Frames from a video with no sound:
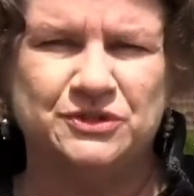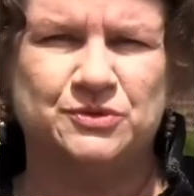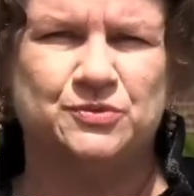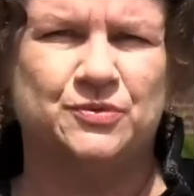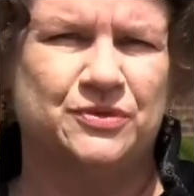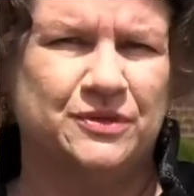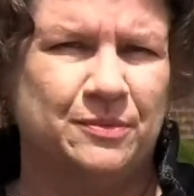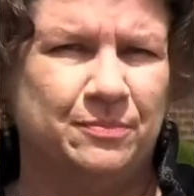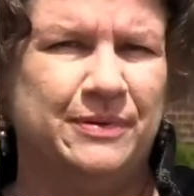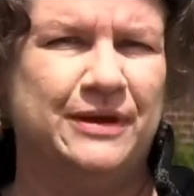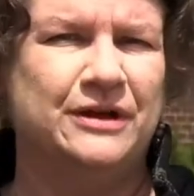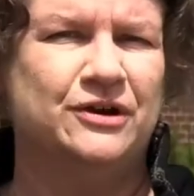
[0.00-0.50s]
is
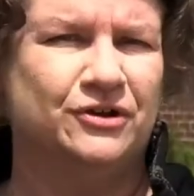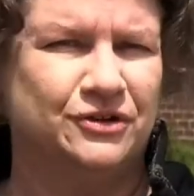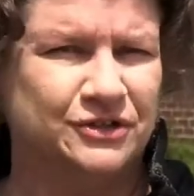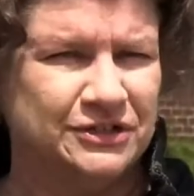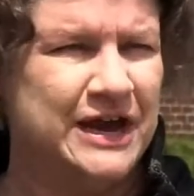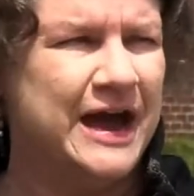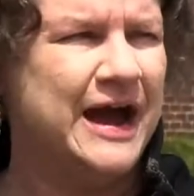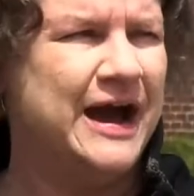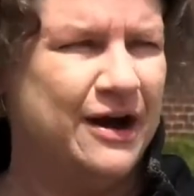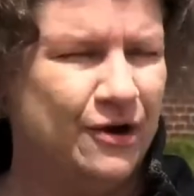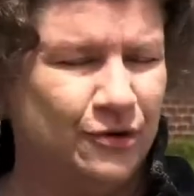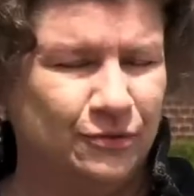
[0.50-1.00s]
the bigger
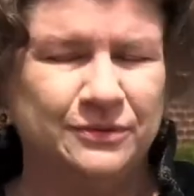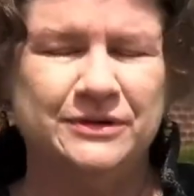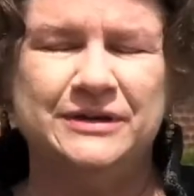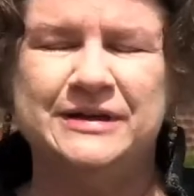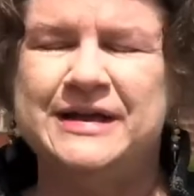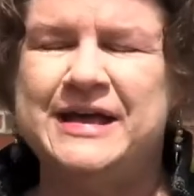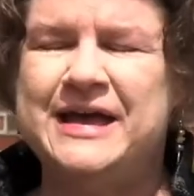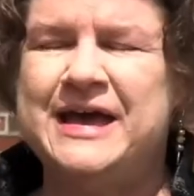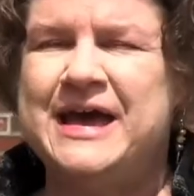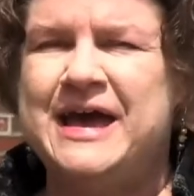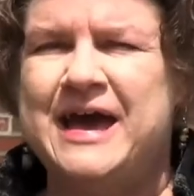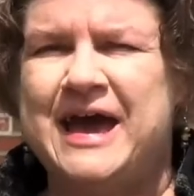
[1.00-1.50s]
town
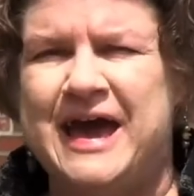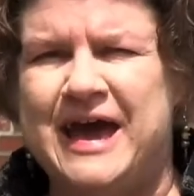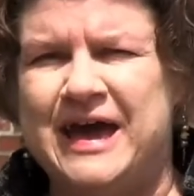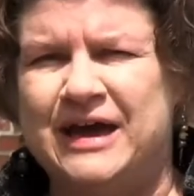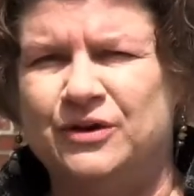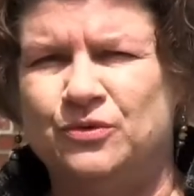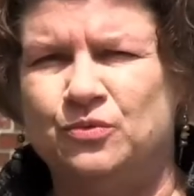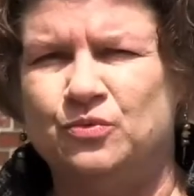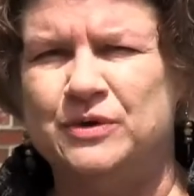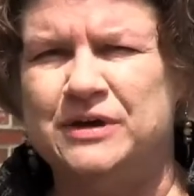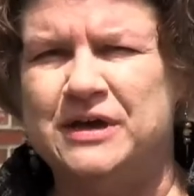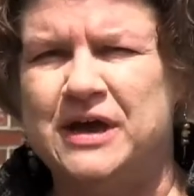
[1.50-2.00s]

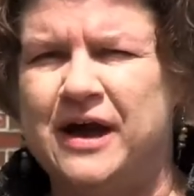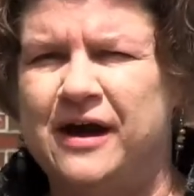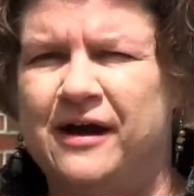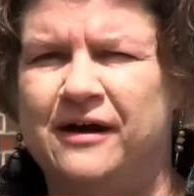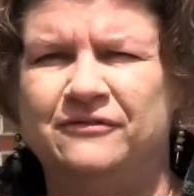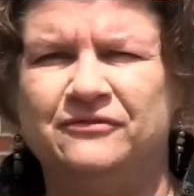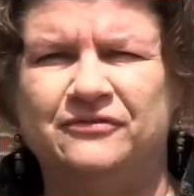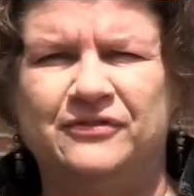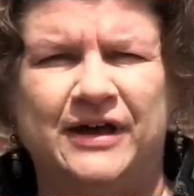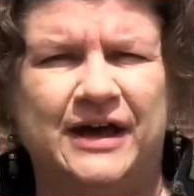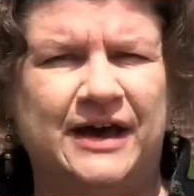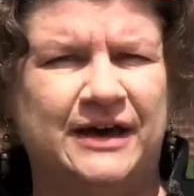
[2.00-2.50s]
and we
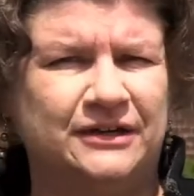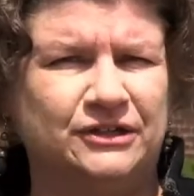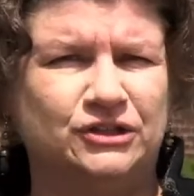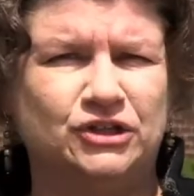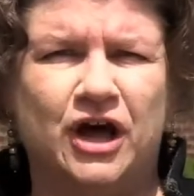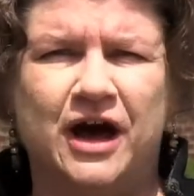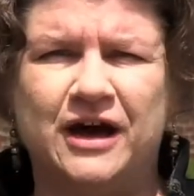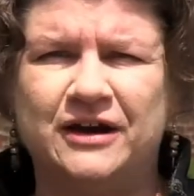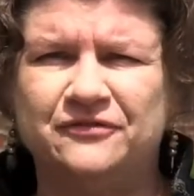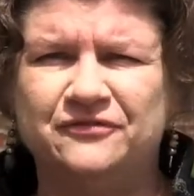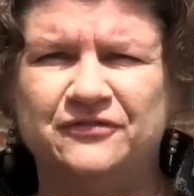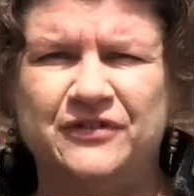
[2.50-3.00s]
have had a
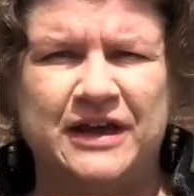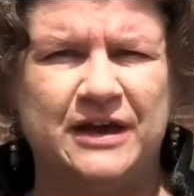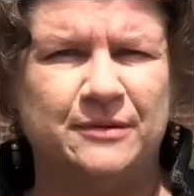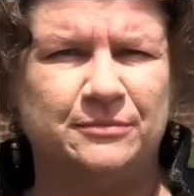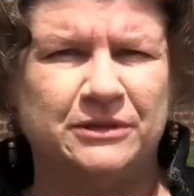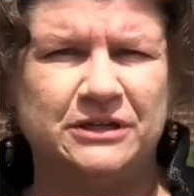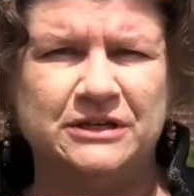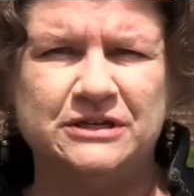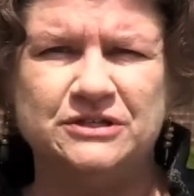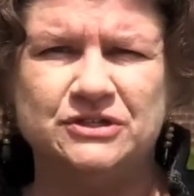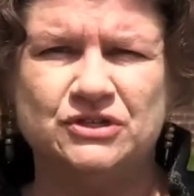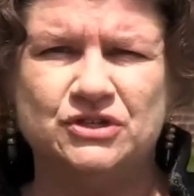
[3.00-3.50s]
lot of
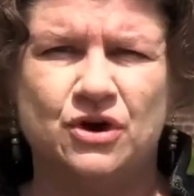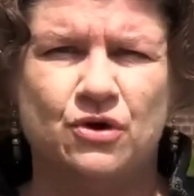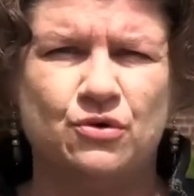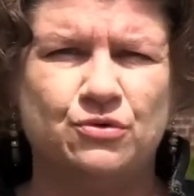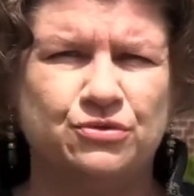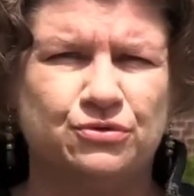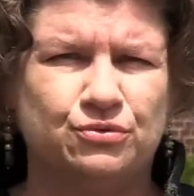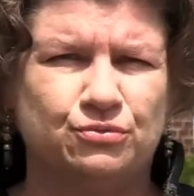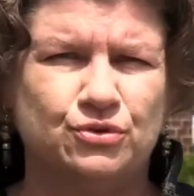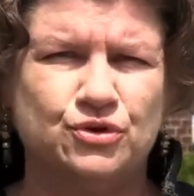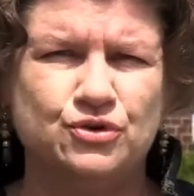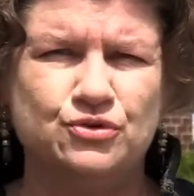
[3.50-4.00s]
families go
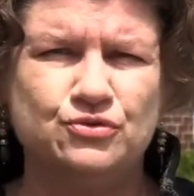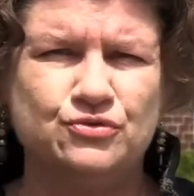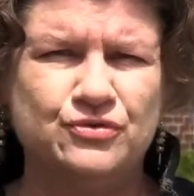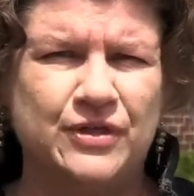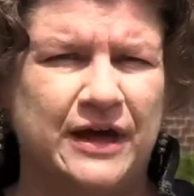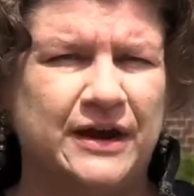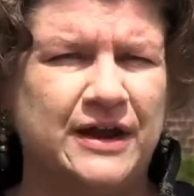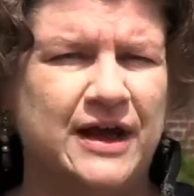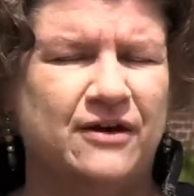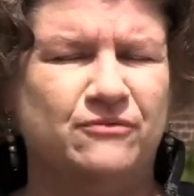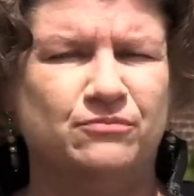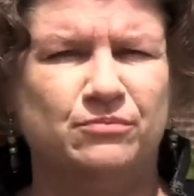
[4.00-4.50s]
through
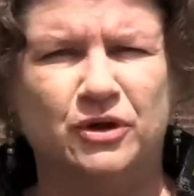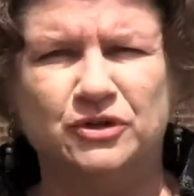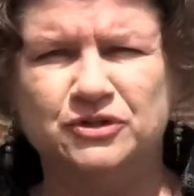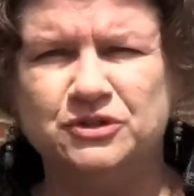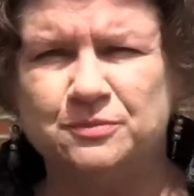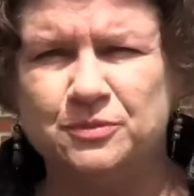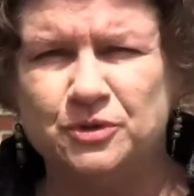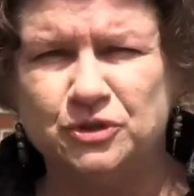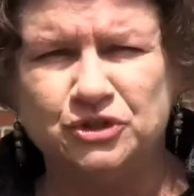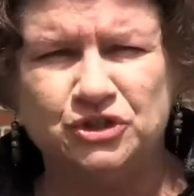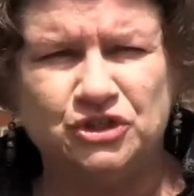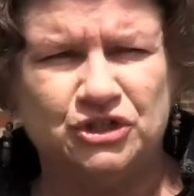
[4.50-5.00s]
that have
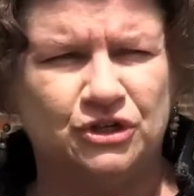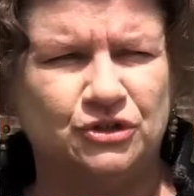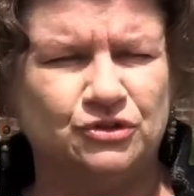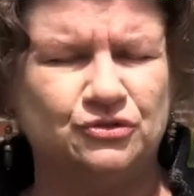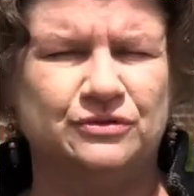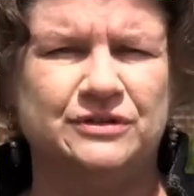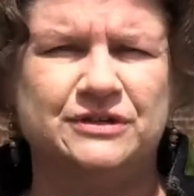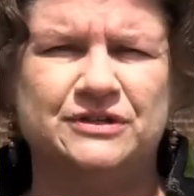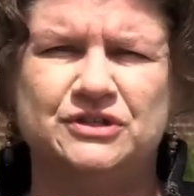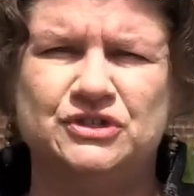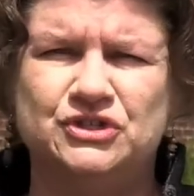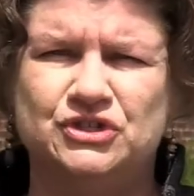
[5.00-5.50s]
multiple
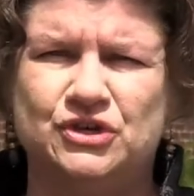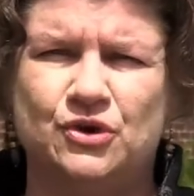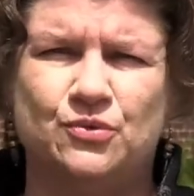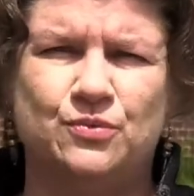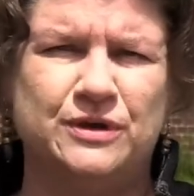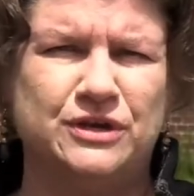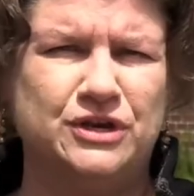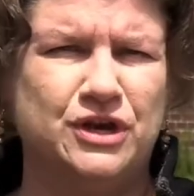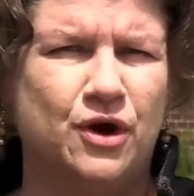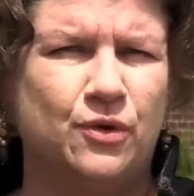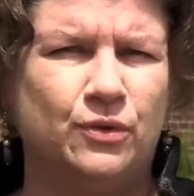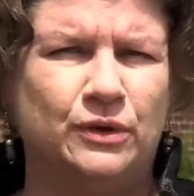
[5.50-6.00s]
children so
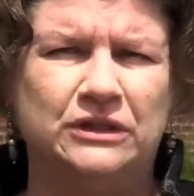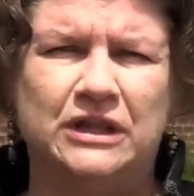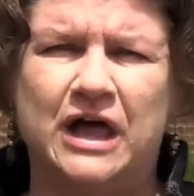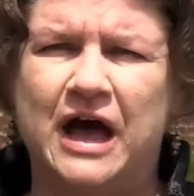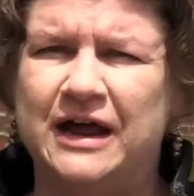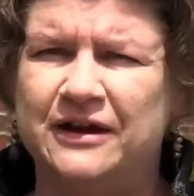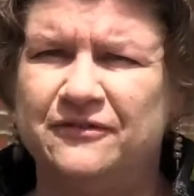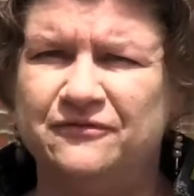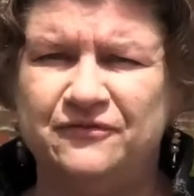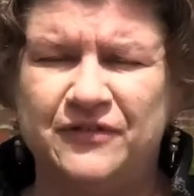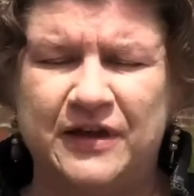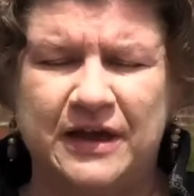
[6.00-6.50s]
we know a
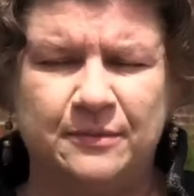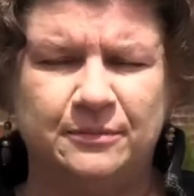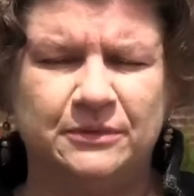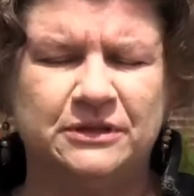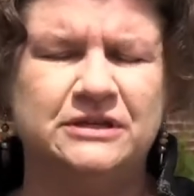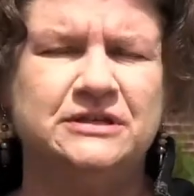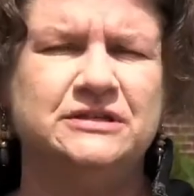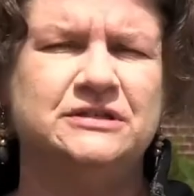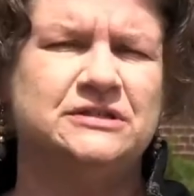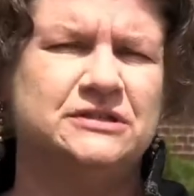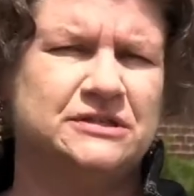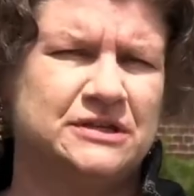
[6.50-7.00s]
lot of
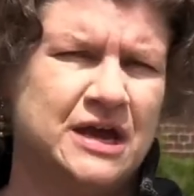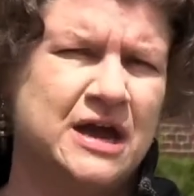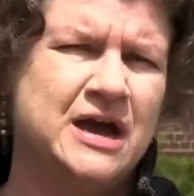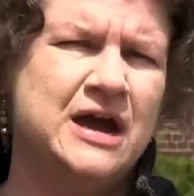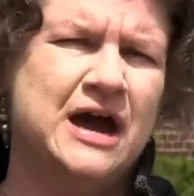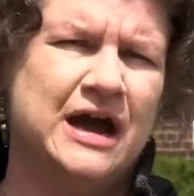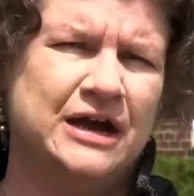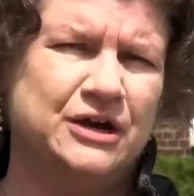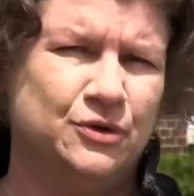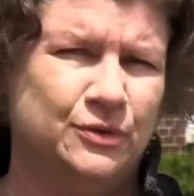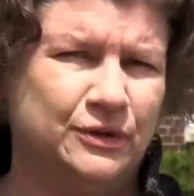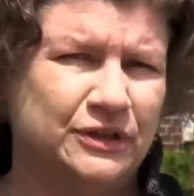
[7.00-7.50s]
families
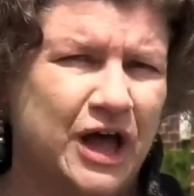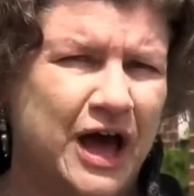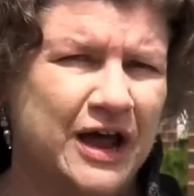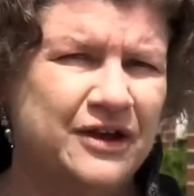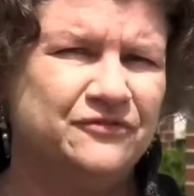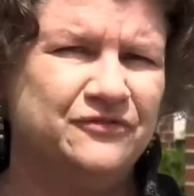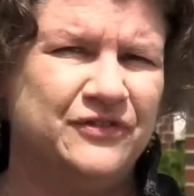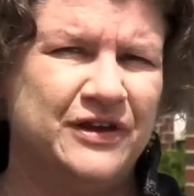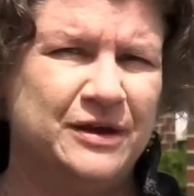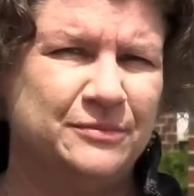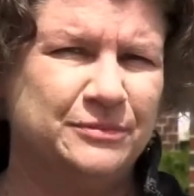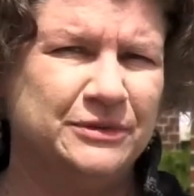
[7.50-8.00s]
I know a lot
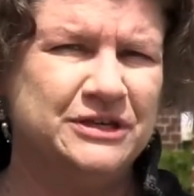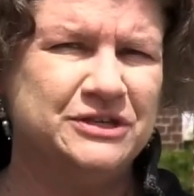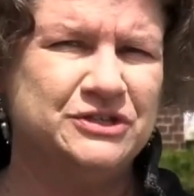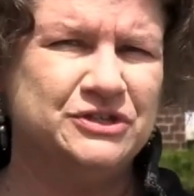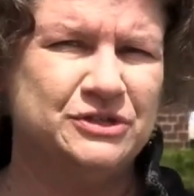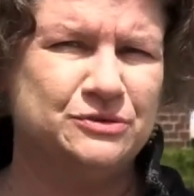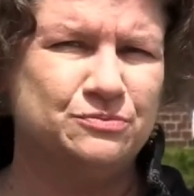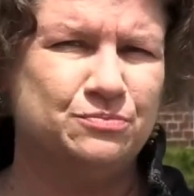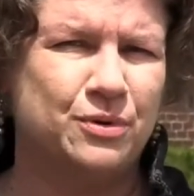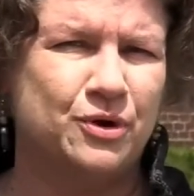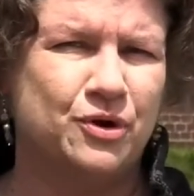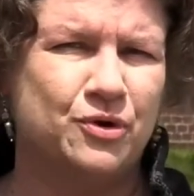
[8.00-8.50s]
of
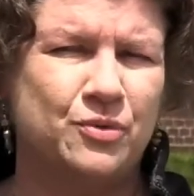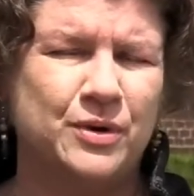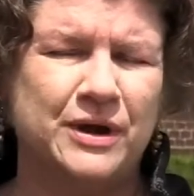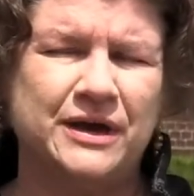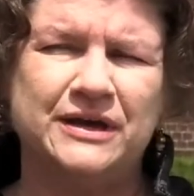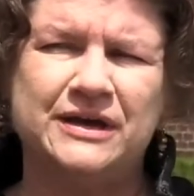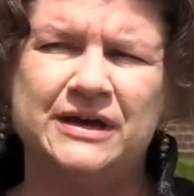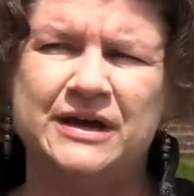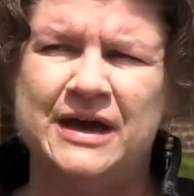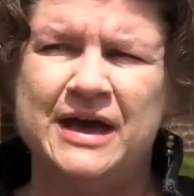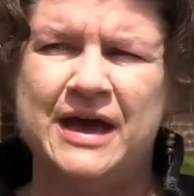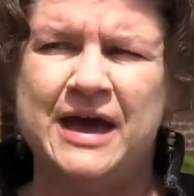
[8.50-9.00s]
families in
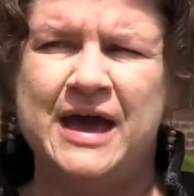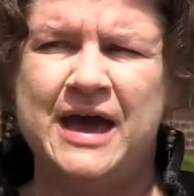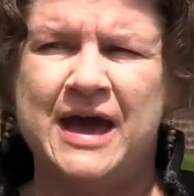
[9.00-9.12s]
Berwick